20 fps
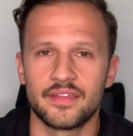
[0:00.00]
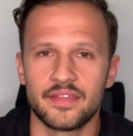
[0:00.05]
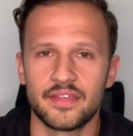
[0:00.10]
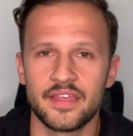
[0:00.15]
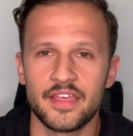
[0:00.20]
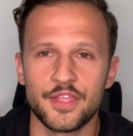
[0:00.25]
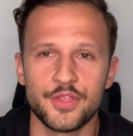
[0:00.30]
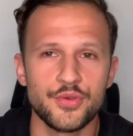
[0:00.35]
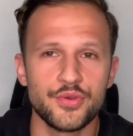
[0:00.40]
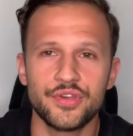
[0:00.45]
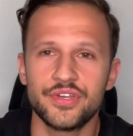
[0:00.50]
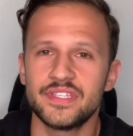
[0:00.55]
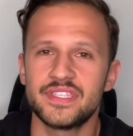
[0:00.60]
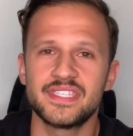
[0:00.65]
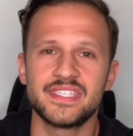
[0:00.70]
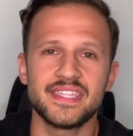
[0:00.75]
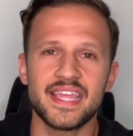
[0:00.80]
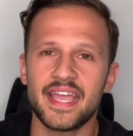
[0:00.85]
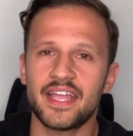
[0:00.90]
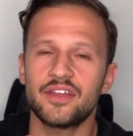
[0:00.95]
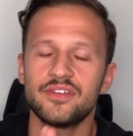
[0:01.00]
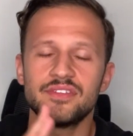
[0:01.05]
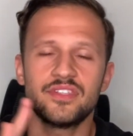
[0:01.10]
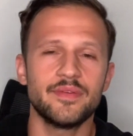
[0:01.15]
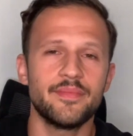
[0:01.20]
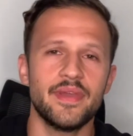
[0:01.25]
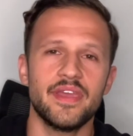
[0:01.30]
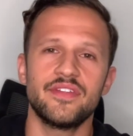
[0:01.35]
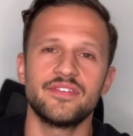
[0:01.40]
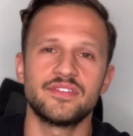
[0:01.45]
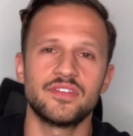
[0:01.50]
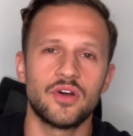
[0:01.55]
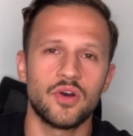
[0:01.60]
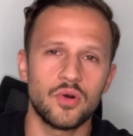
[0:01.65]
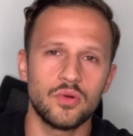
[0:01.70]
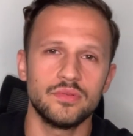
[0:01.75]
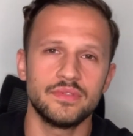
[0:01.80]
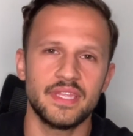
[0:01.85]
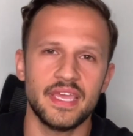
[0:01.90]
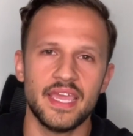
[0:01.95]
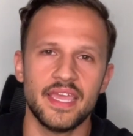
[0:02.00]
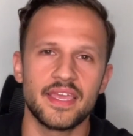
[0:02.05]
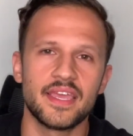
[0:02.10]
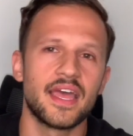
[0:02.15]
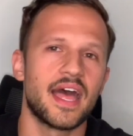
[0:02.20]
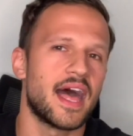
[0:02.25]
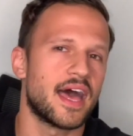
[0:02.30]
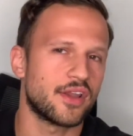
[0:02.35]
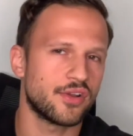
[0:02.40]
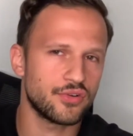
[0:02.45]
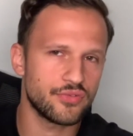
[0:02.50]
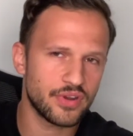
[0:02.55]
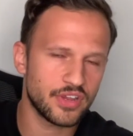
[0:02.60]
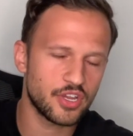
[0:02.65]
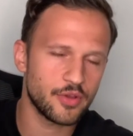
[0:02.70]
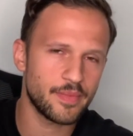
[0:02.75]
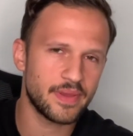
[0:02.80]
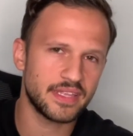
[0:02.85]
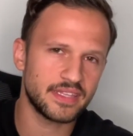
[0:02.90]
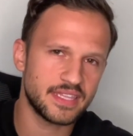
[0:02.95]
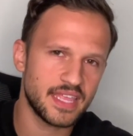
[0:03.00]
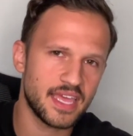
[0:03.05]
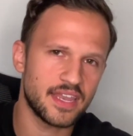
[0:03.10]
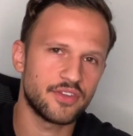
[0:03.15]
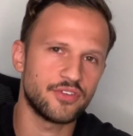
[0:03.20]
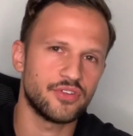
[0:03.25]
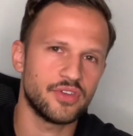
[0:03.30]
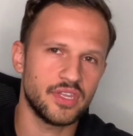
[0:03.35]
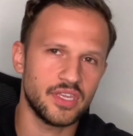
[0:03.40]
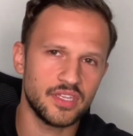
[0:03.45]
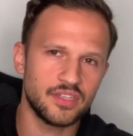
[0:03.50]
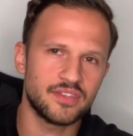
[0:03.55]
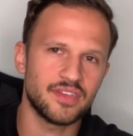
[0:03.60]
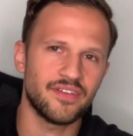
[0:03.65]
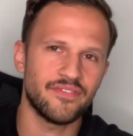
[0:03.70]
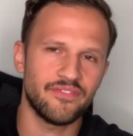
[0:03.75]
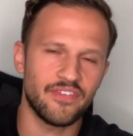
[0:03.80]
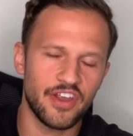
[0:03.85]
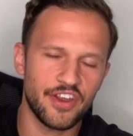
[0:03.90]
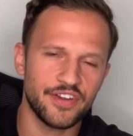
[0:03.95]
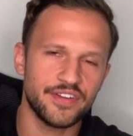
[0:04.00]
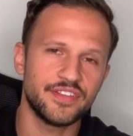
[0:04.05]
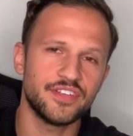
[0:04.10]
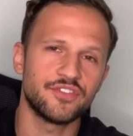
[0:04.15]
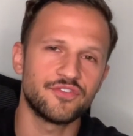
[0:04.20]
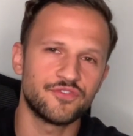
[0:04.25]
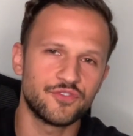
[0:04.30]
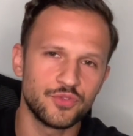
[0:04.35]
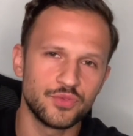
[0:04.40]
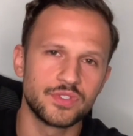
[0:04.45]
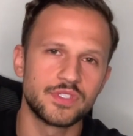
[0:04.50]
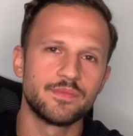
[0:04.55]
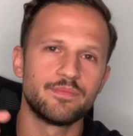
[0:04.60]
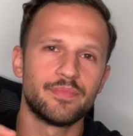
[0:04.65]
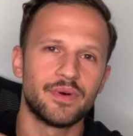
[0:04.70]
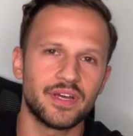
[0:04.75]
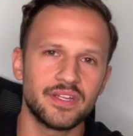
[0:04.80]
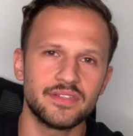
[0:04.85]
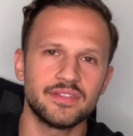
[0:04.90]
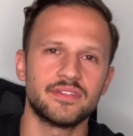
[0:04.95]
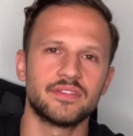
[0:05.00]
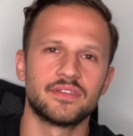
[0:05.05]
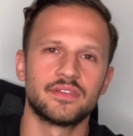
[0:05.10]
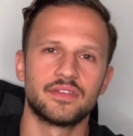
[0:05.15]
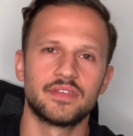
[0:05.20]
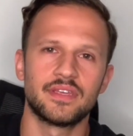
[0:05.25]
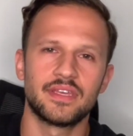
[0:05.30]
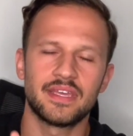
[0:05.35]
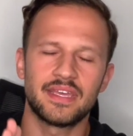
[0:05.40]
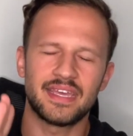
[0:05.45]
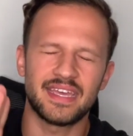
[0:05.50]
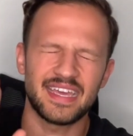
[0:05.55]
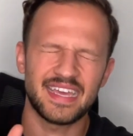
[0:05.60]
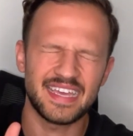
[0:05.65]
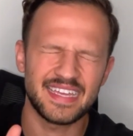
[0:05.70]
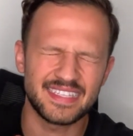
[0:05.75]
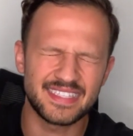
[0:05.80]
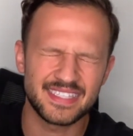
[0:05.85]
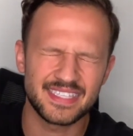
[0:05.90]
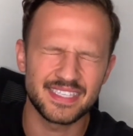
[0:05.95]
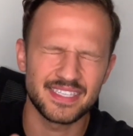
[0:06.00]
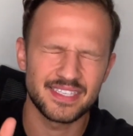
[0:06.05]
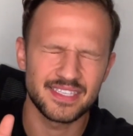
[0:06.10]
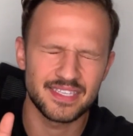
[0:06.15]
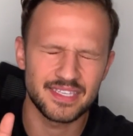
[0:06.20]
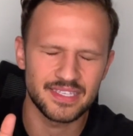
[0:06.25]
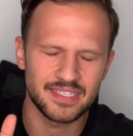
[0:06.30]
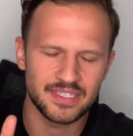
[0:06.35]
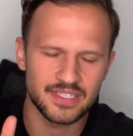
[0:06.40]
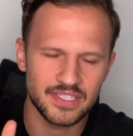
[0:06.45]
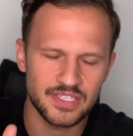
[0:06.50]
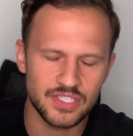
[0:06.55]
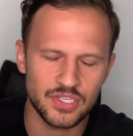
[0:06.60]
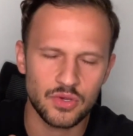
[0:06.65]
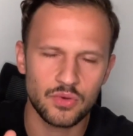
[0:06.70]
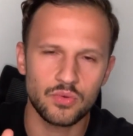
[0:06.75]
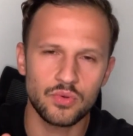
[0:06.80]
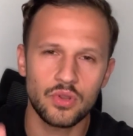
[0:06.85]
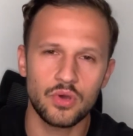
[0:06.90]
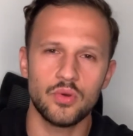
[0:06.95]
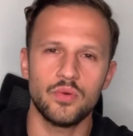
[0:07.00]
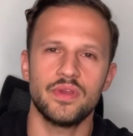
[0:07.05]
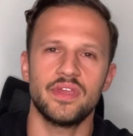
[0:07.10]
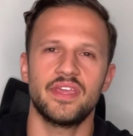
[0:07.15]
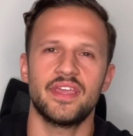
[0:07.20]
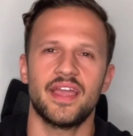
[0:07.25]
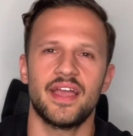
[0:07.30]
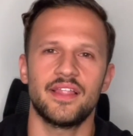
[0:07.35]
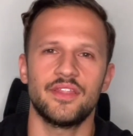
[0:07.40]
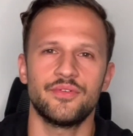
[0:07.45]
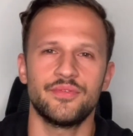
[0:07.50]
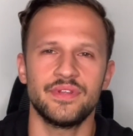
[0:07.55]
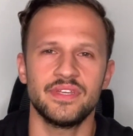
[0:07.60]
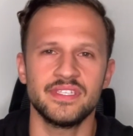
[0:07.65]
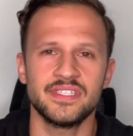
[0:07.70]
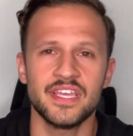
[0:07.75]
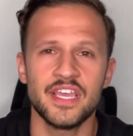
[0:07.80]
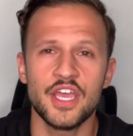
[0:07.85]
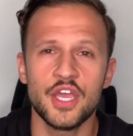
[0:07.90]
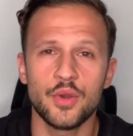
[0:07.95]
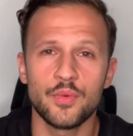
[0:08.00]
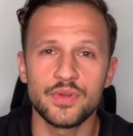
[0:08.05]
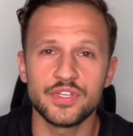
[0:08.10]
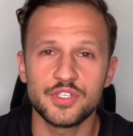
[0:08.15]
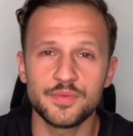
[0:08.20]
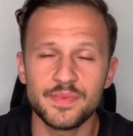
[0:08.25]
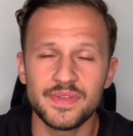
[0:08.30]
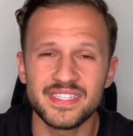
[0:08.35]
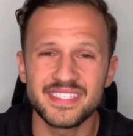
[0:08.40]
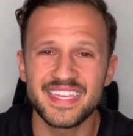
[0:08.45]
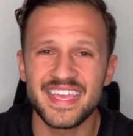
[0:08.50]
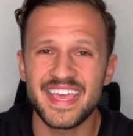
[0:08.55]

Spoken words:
You could snack on tomatoes the whole day. I don't recommend that. You need a variety of foods, but it's so low in calories, which means